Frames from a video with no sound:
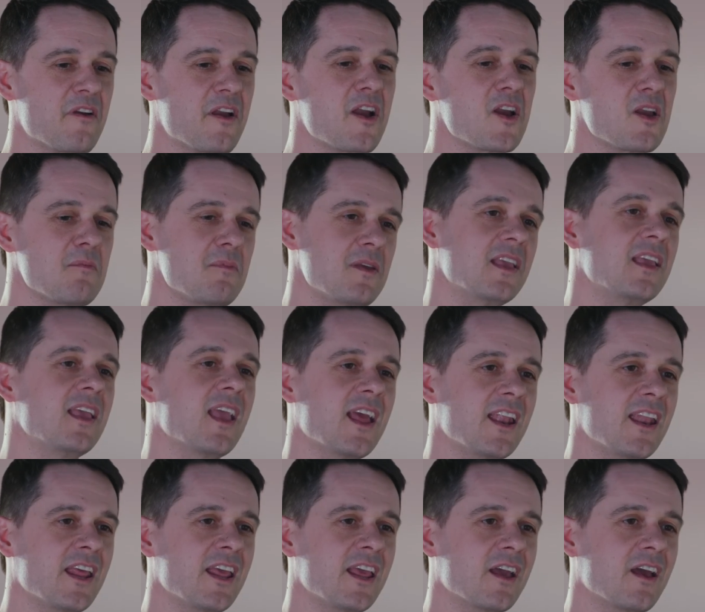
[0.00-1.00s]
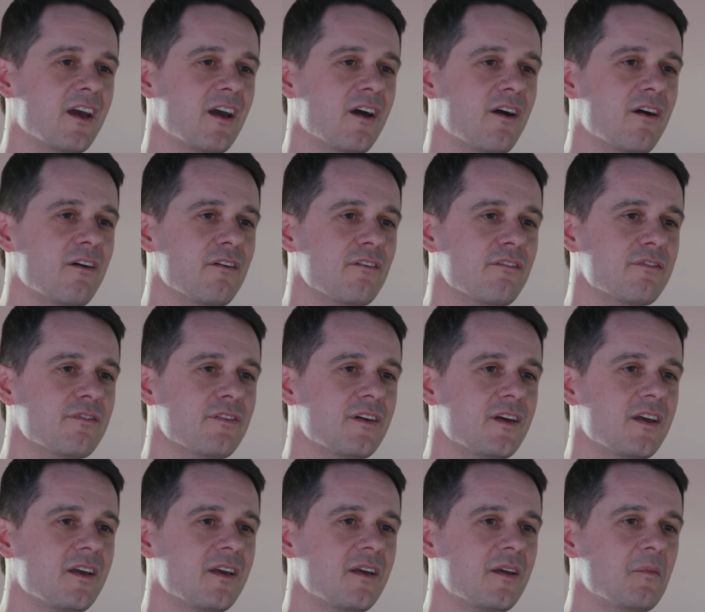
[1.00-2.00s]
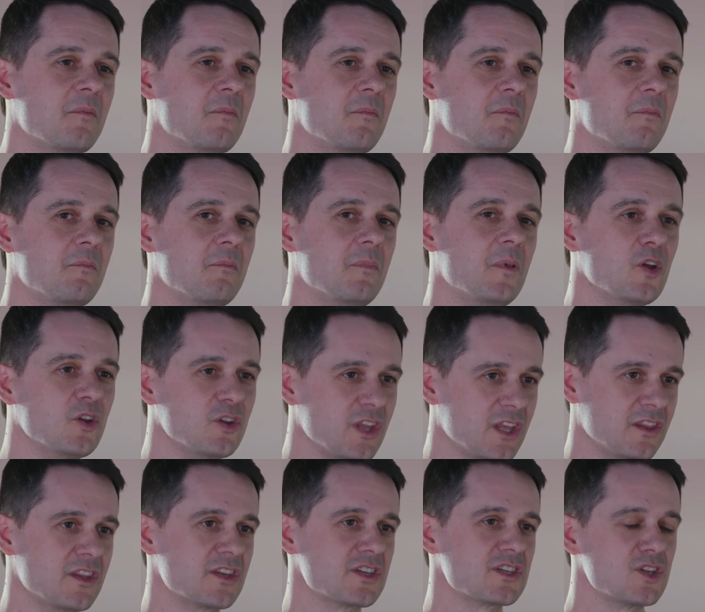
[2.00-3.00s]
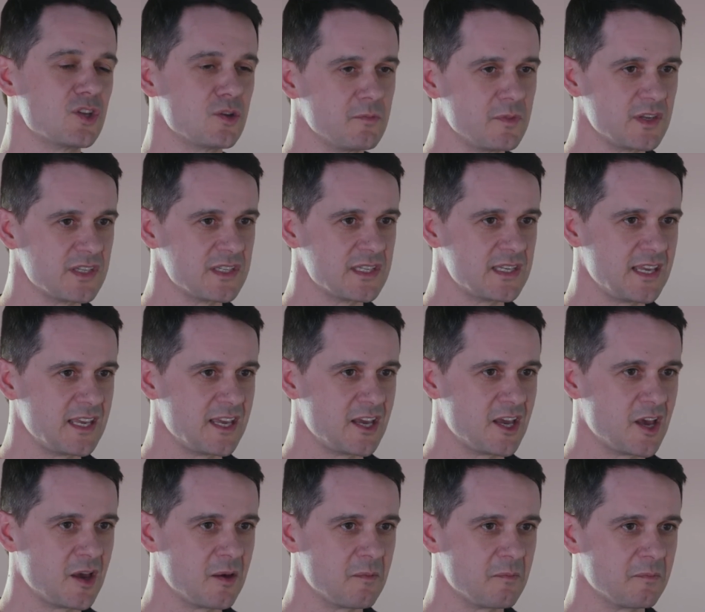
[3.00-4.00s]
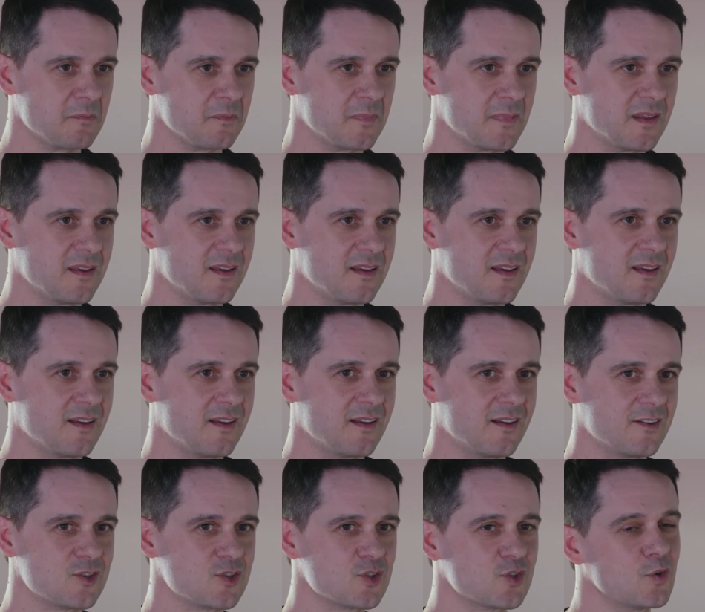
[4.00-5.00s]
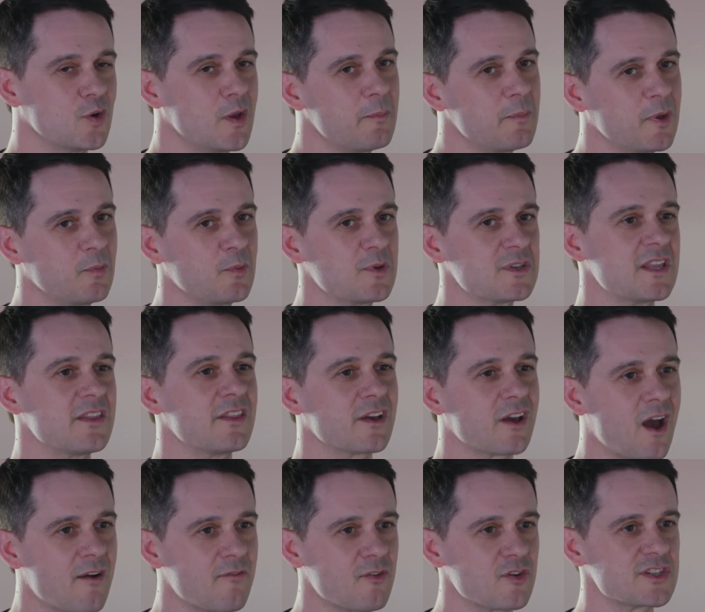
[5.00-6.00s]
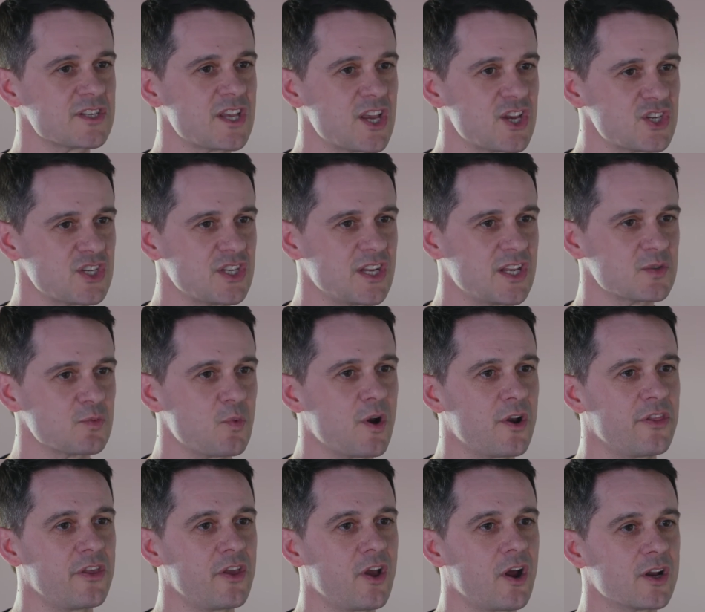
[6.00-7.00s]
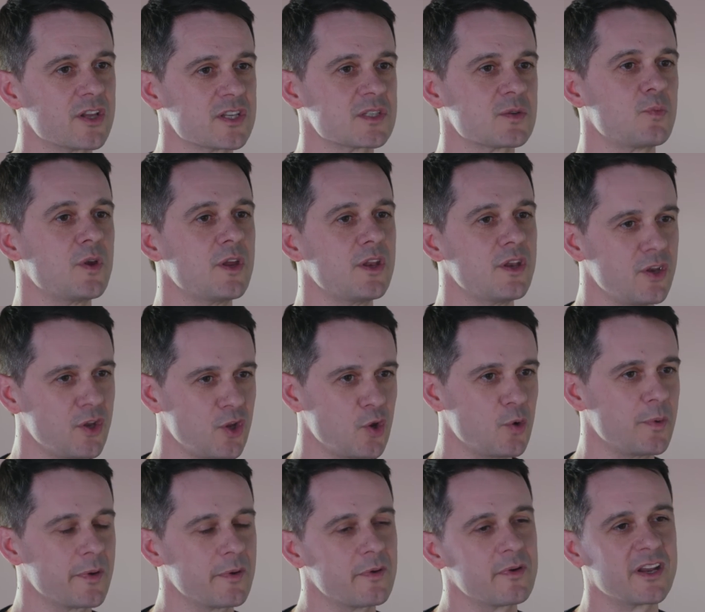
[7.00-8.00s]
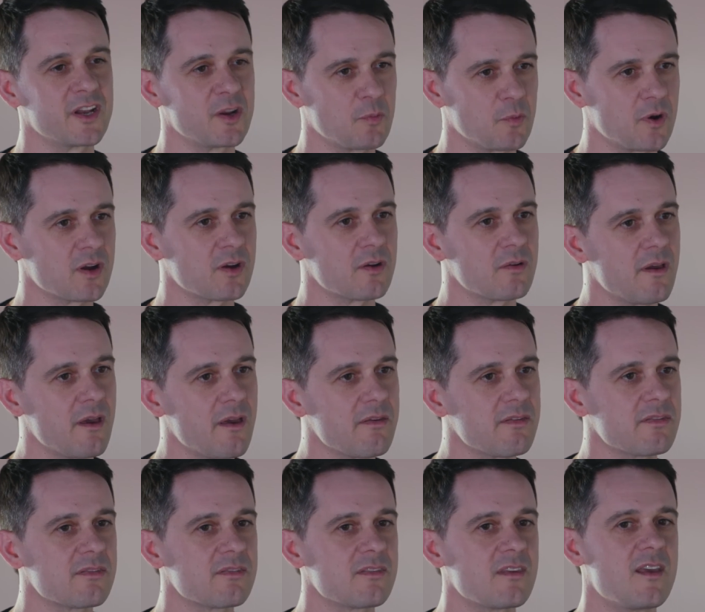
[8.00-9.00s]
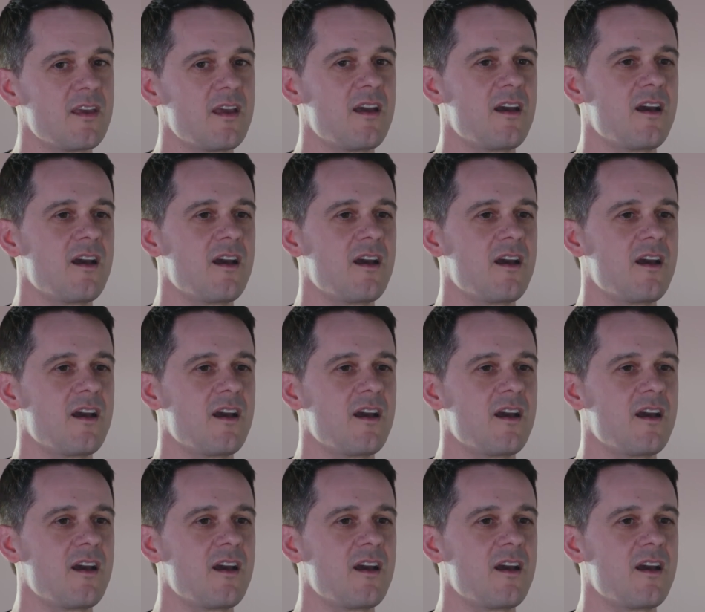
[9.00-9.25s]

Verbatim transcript: the very beginning of building this new museum, Trimpin was in the conversation as one of the artists we knew we were going to work with.